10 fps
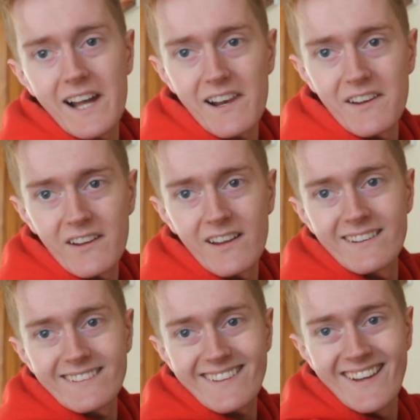calendar.
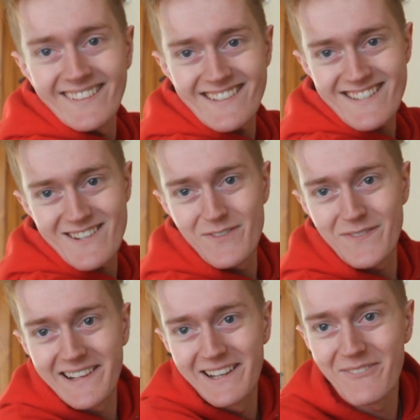Just to
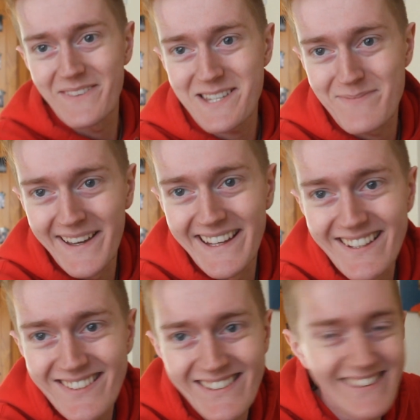fill up the
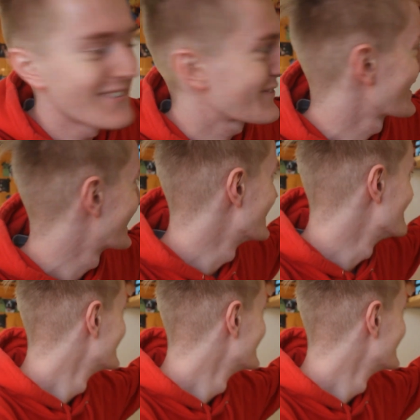space in the frame. I'm